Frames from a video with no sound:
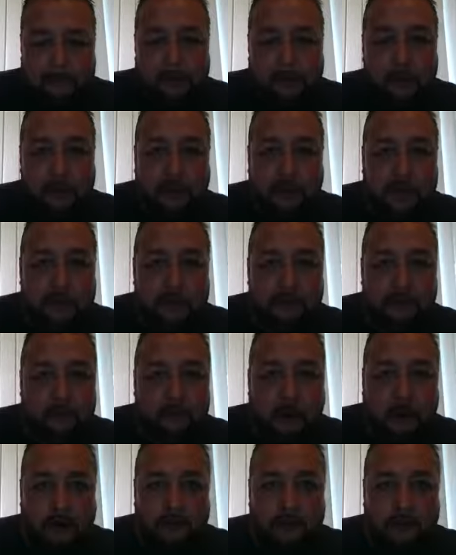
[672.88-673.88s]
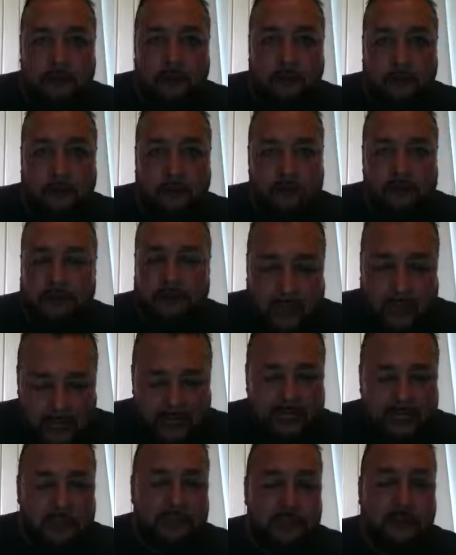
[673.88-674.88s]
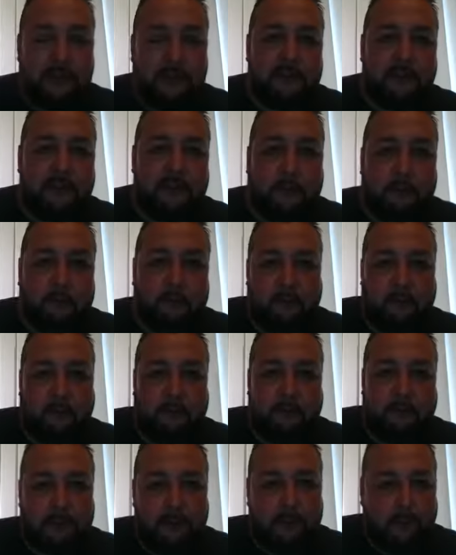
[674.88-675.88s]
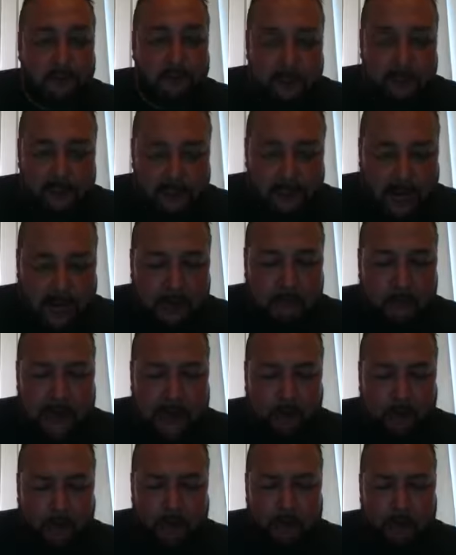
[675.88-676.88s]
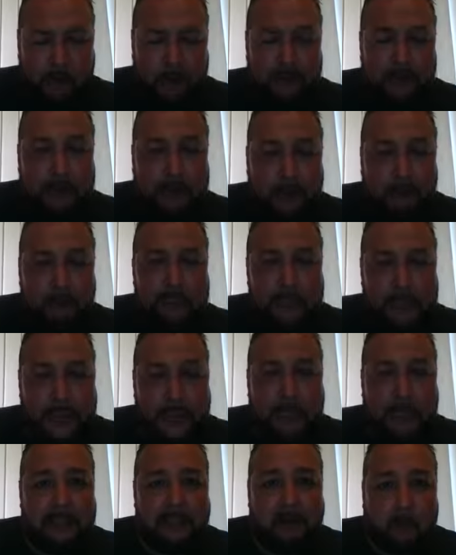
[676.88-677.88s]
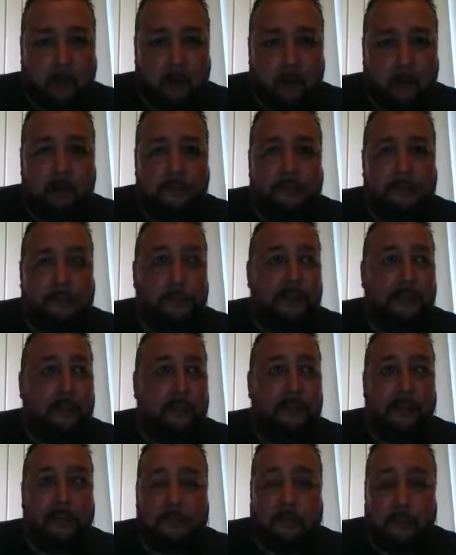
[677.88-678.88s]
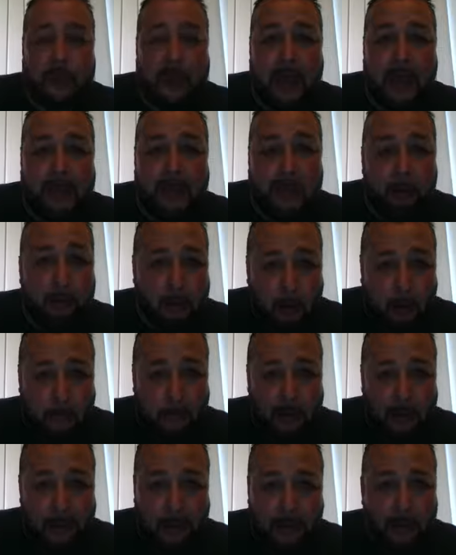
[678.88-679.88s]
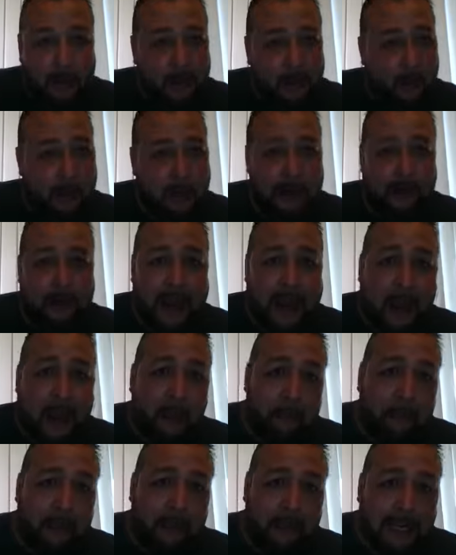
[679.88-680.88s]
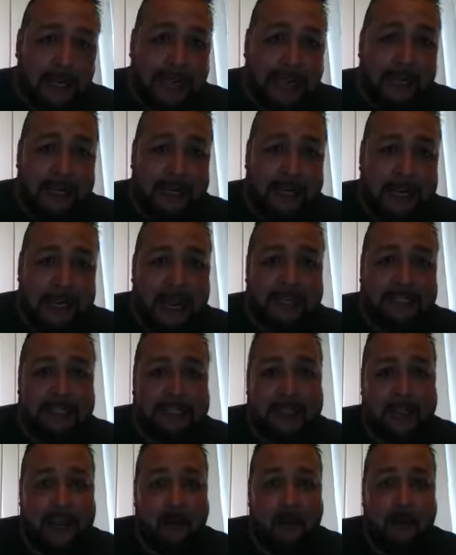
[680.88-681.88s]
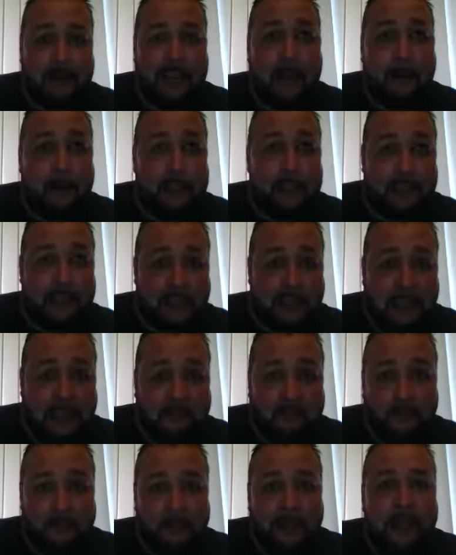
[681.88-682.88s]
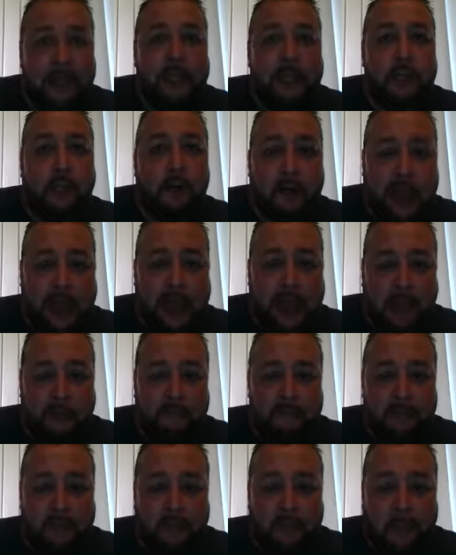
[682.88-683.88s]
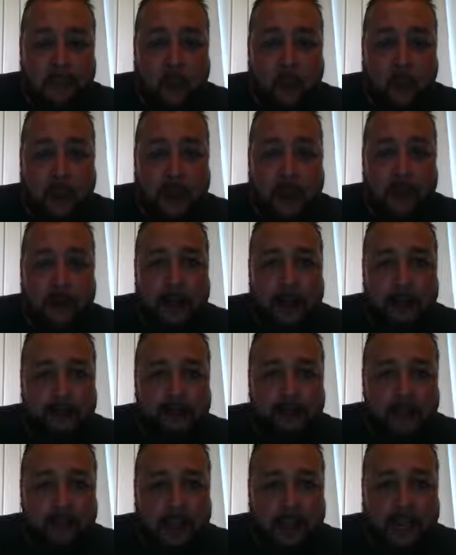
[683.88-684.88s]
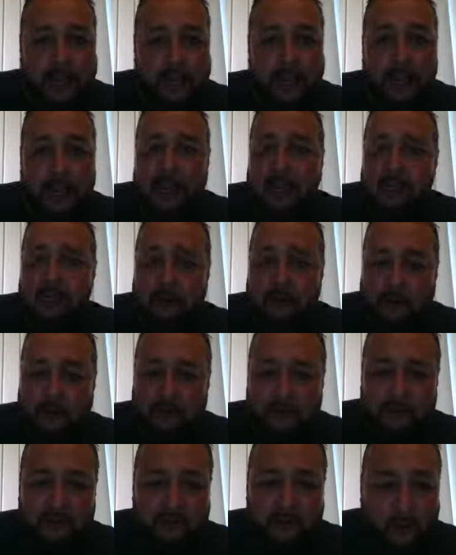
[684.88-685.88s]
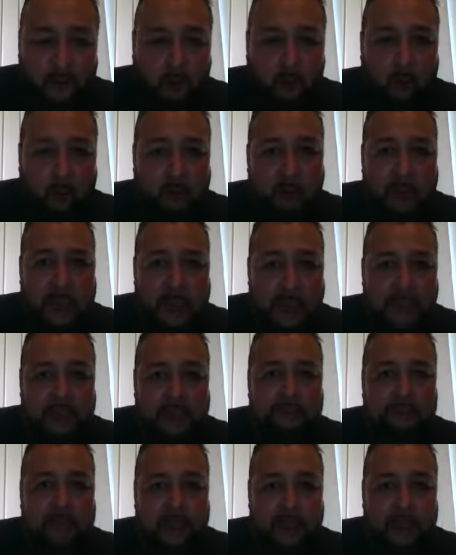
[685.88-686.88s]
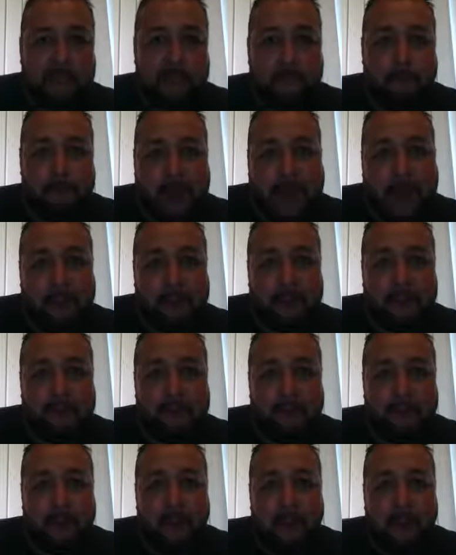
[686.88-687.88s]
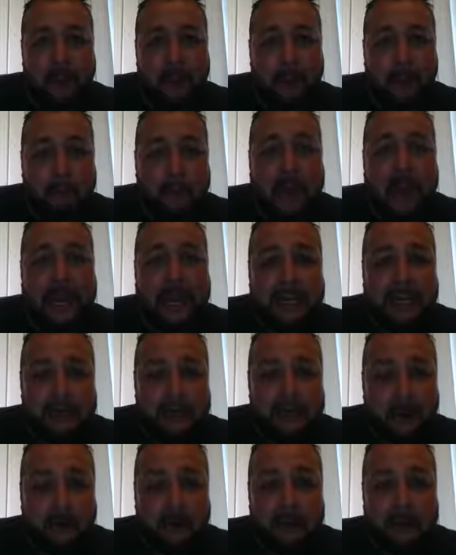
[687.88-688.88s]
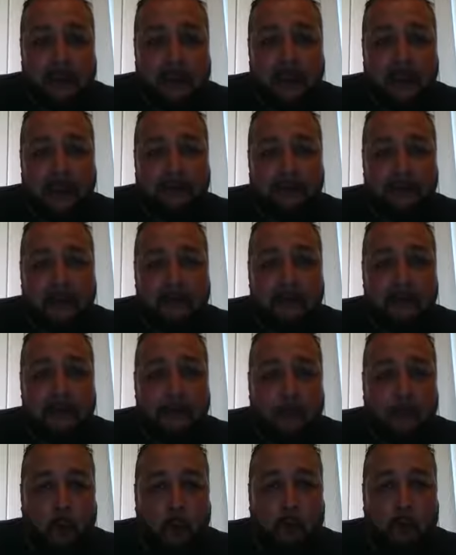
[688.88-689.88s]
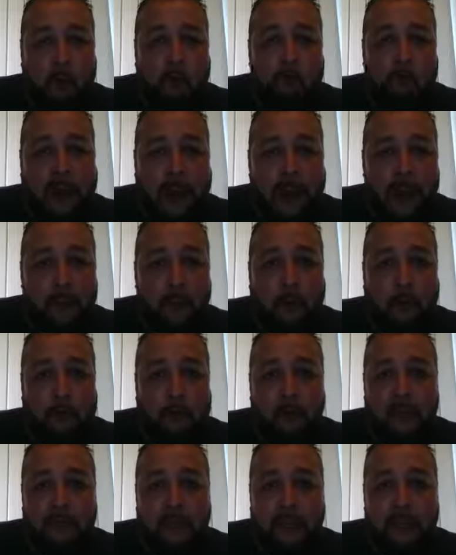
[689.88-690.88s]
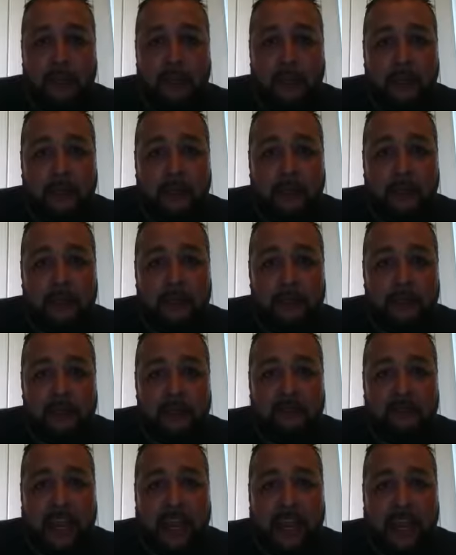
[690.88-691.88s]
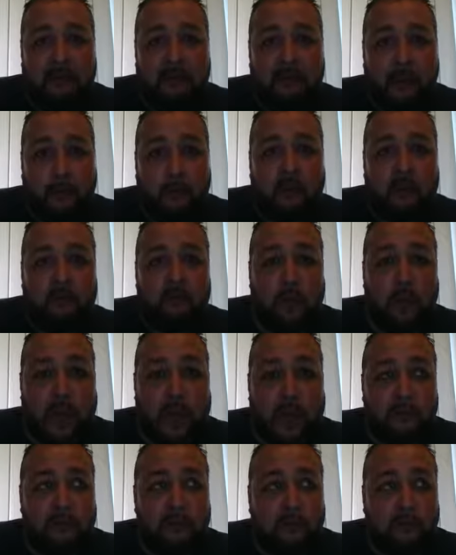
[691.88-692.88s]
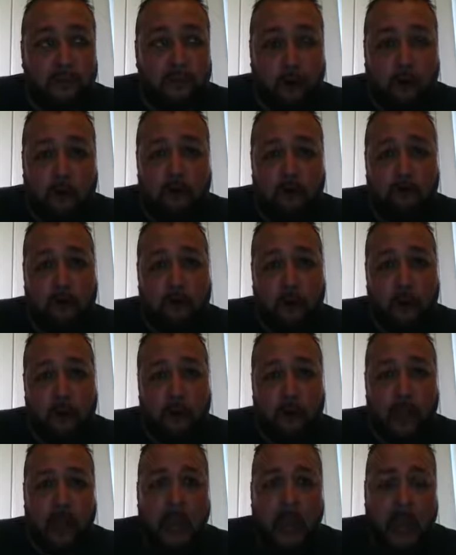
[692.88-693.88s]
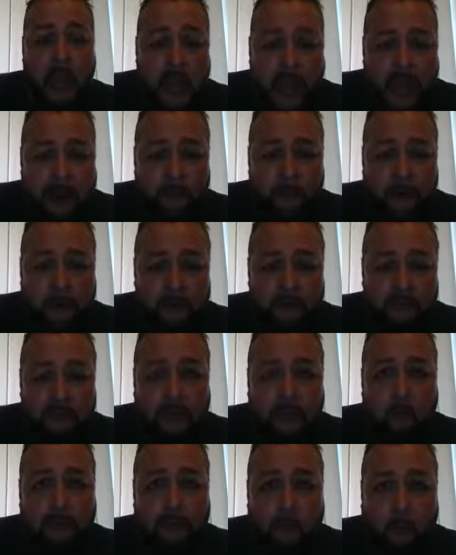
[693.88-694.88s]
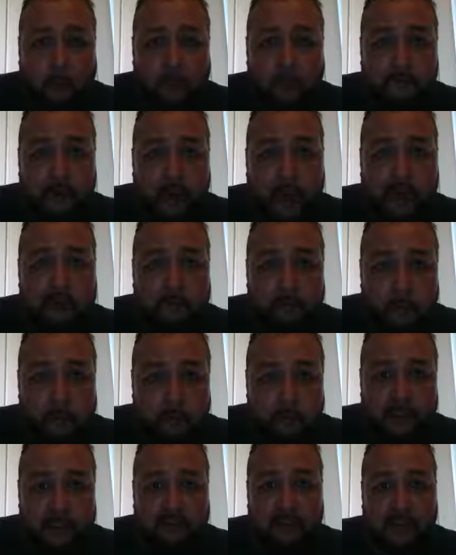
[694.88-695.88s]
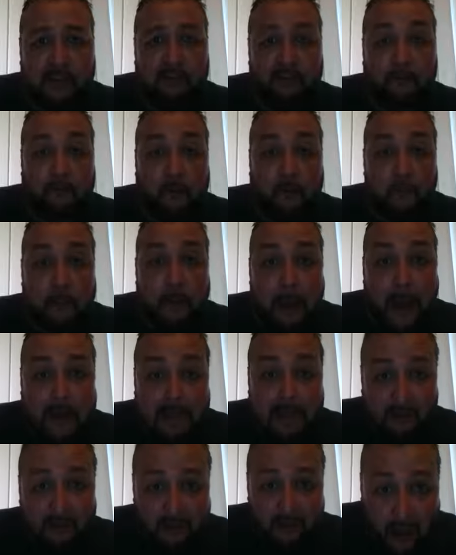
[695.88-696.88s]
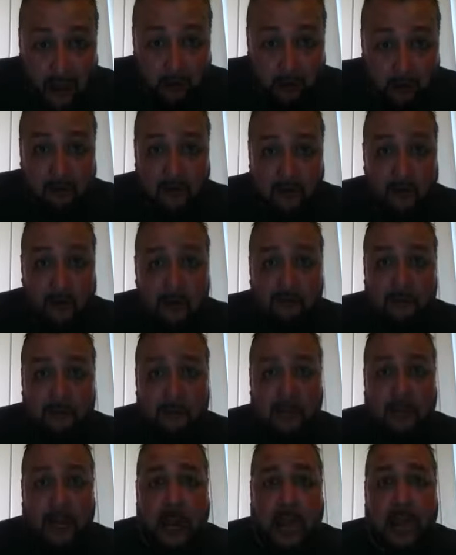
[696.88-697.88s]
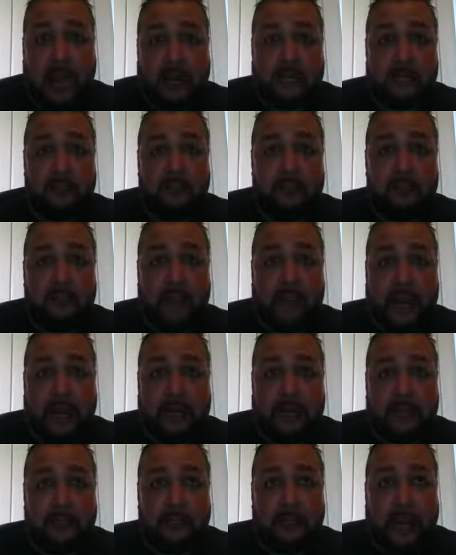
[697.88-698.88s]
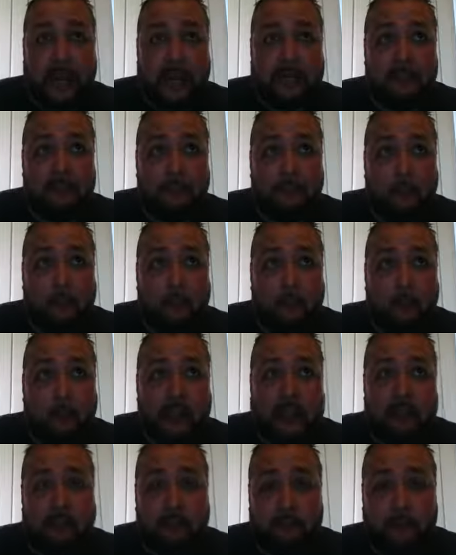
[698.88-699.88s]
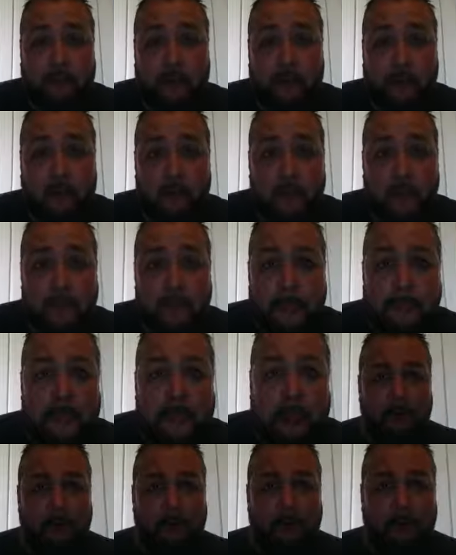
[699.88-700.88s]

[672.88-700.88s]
If you look at Strong's study to show yourself approved, don't just take my word for it. Don't take the word from somebody from behind the pulpit, no matter how polite and nice they are and how much you love them. You have to go out and study. Your soul hangs in the balance my eternity is something more valuable than than just taking someone else's word for it i want to see what the word of god truly says for myself so that i can i can i can weed through the...